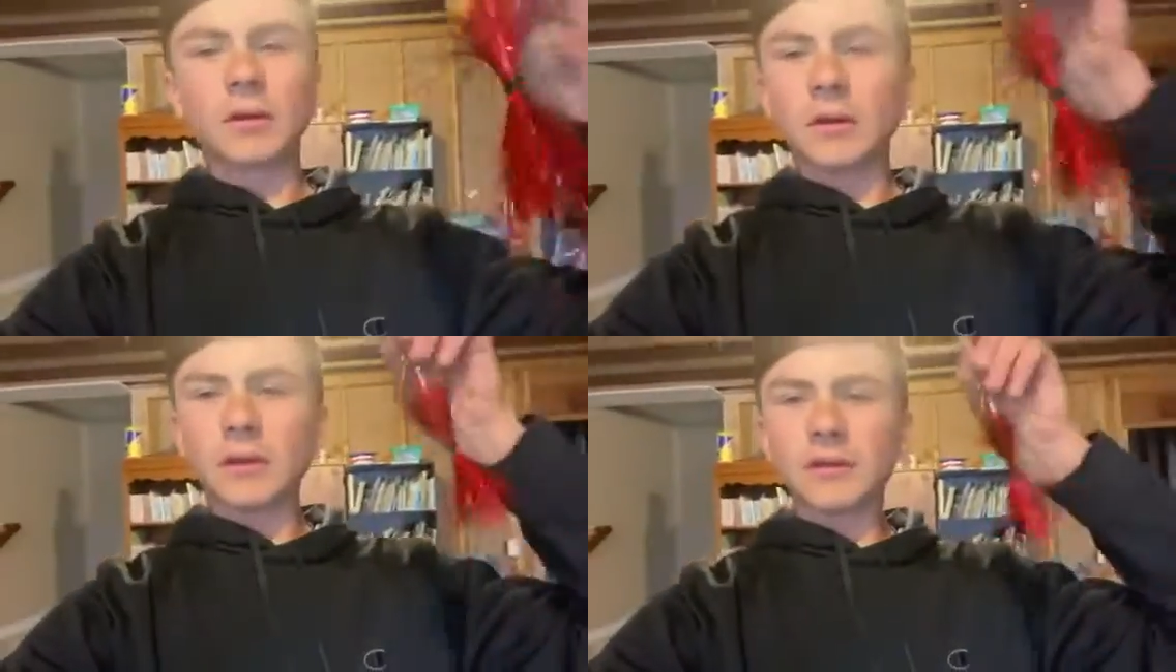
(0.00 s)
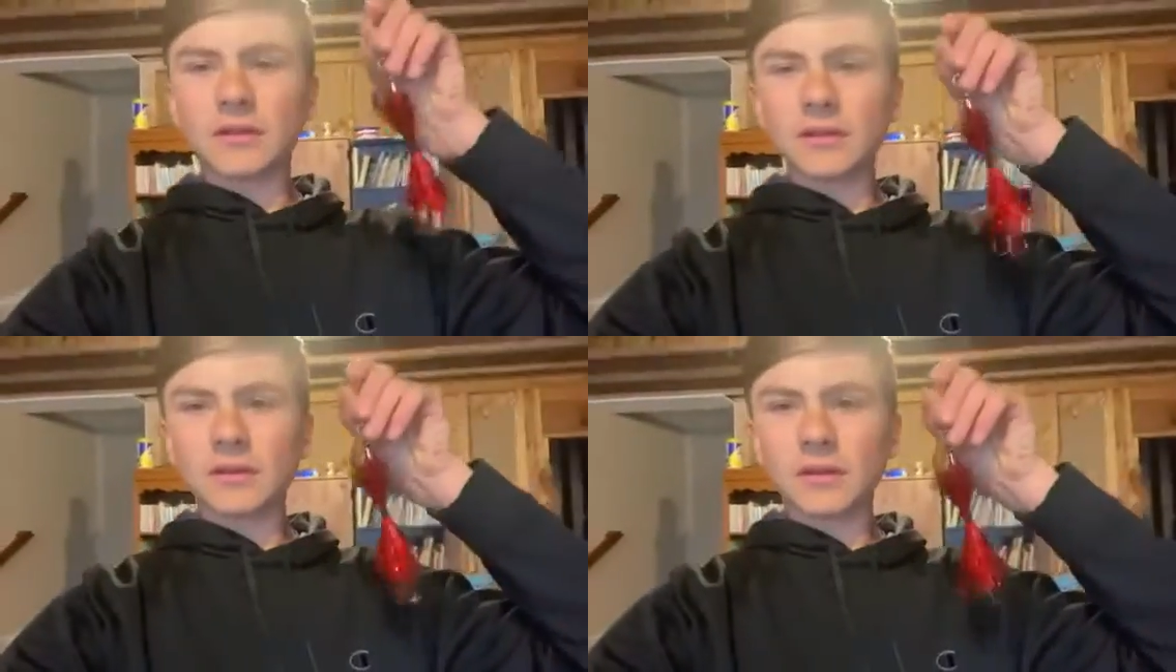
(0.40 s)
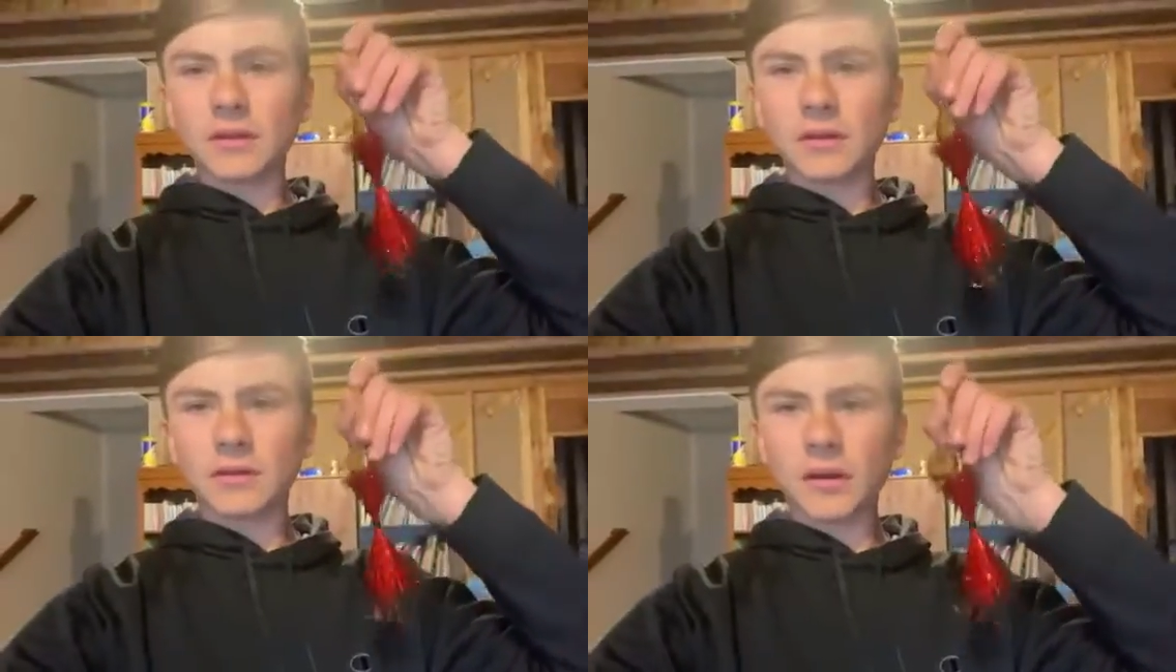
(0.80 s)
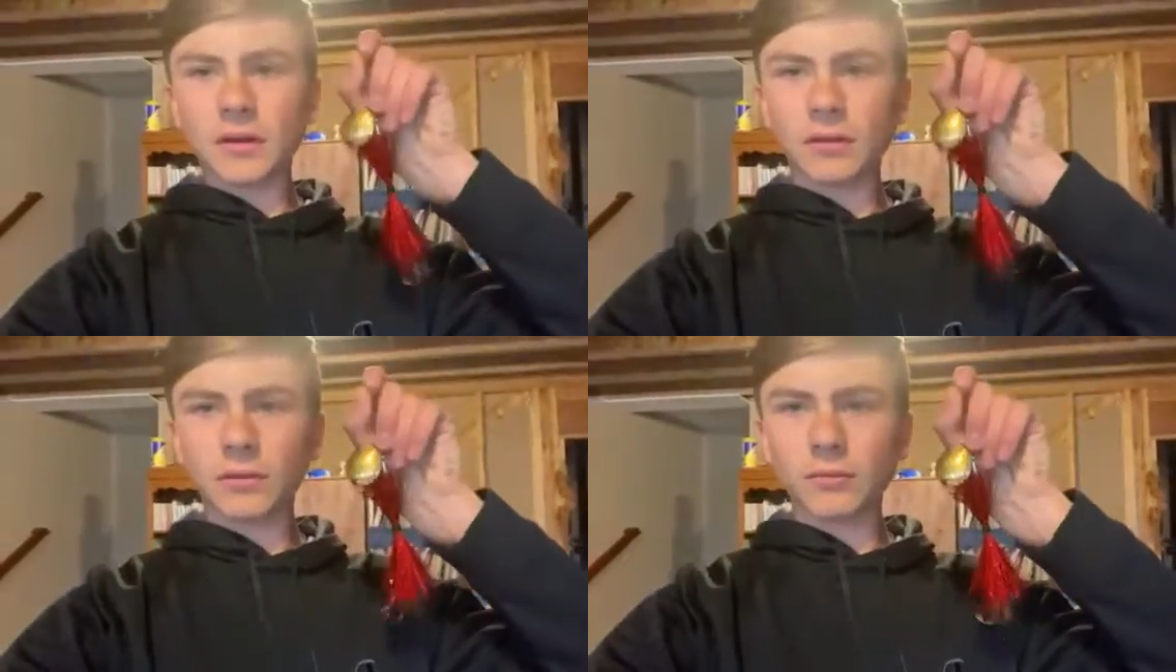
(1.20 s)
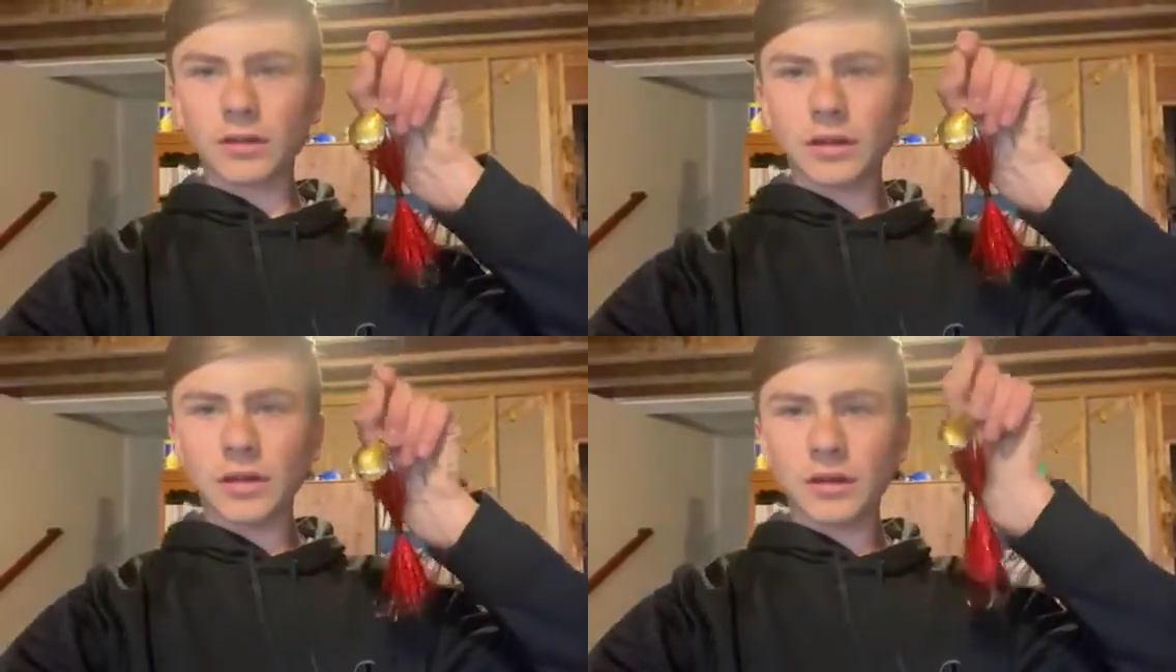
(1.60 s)
It's this, it's got a gold
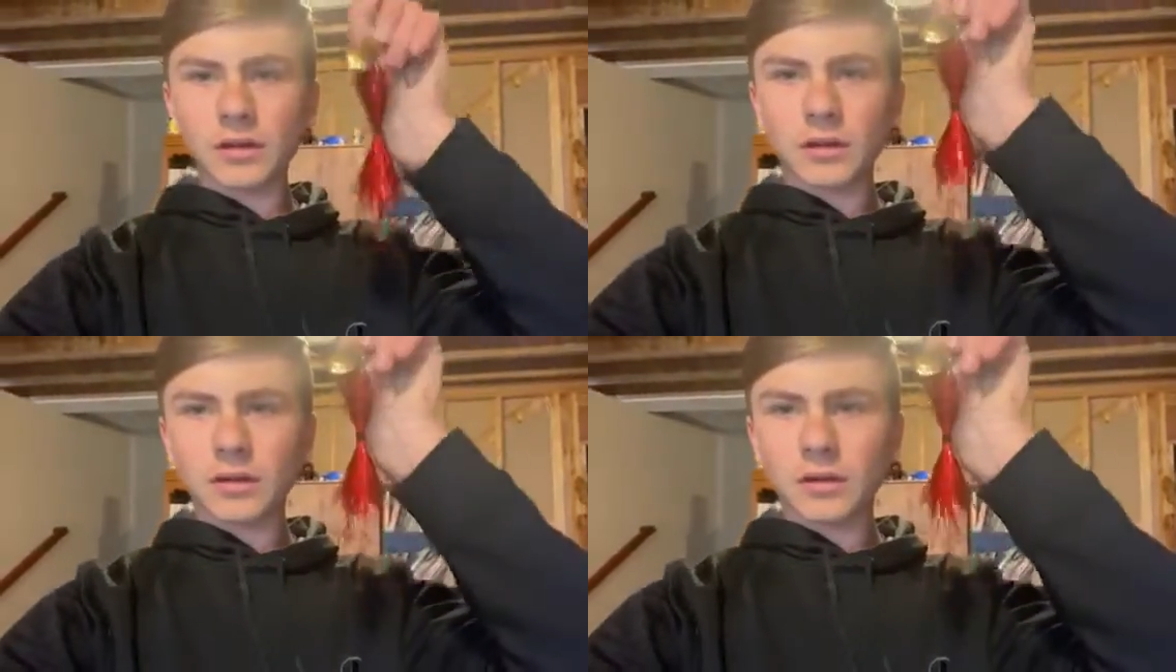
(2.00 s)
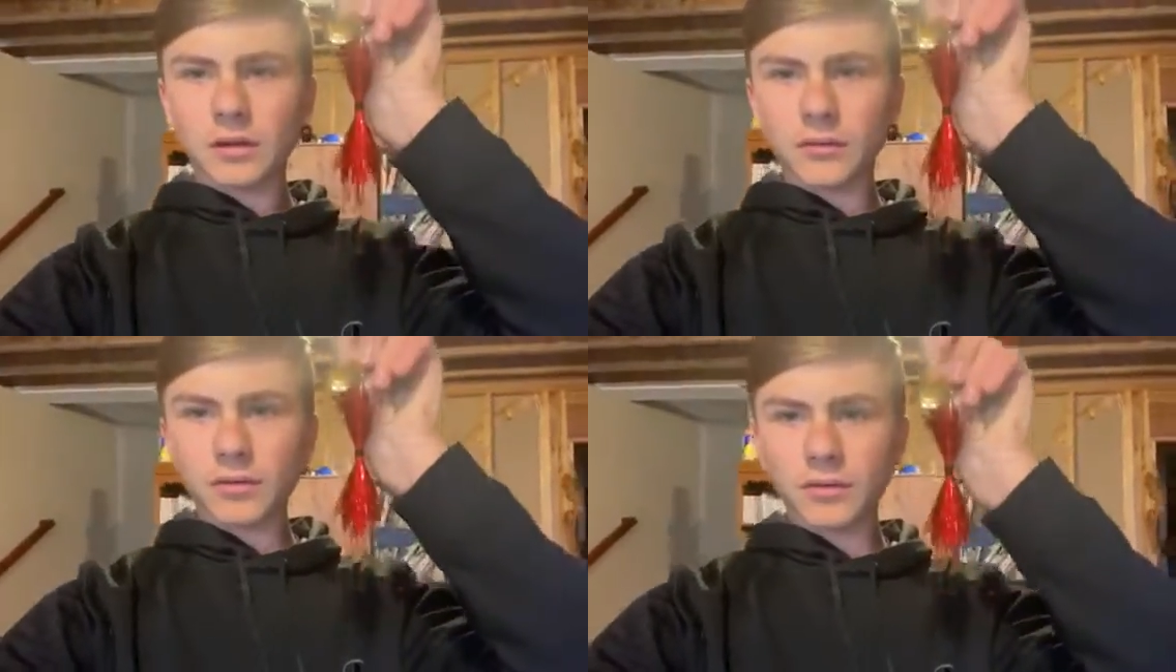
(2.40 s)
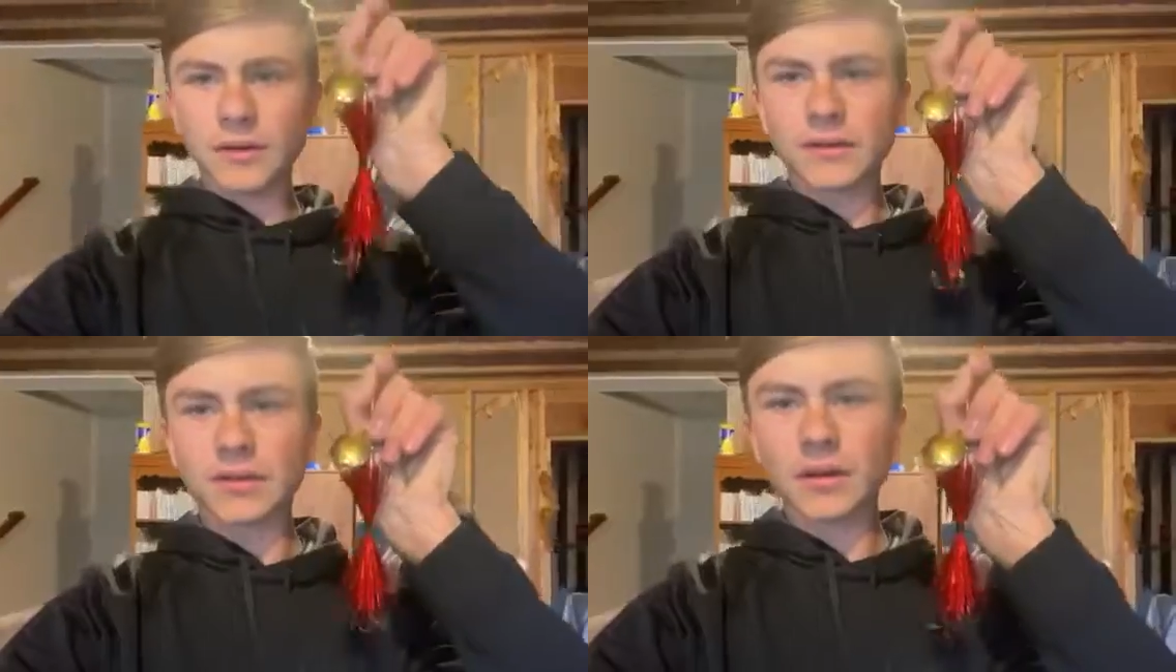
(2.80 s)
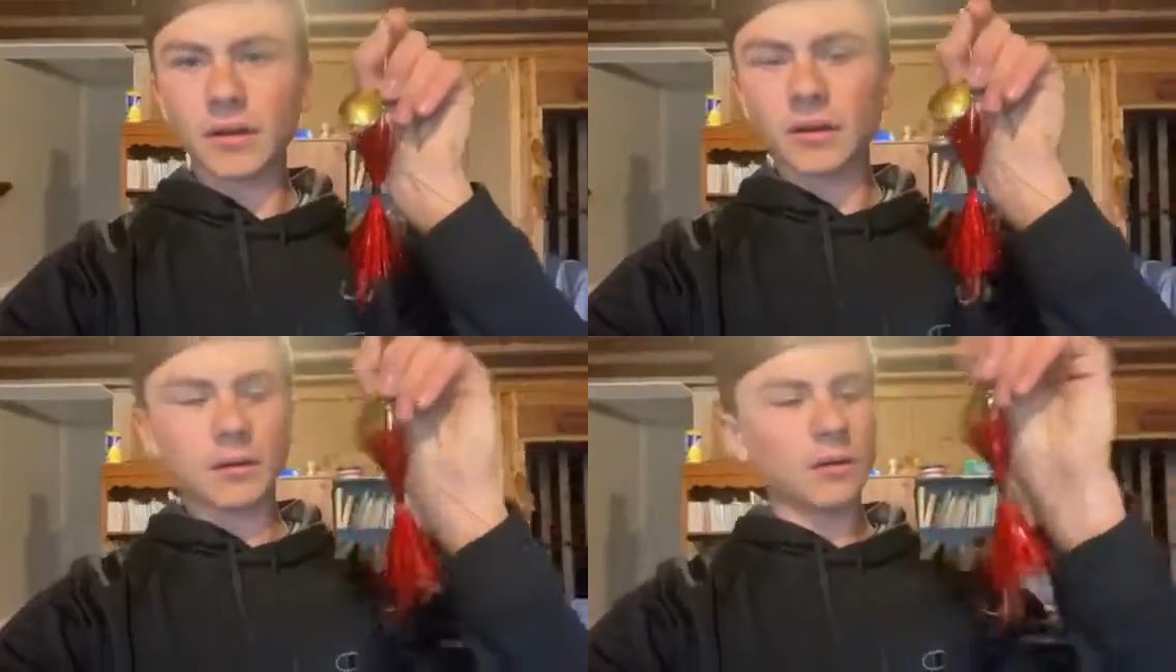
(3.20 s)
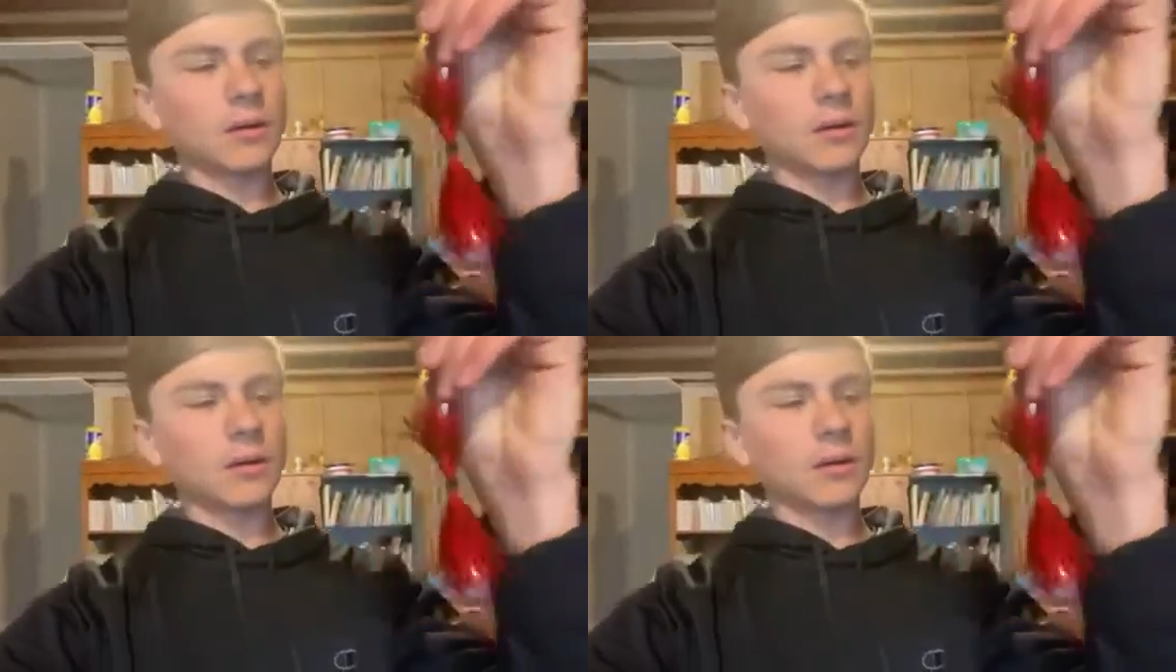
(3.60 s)
blade with a red skirt,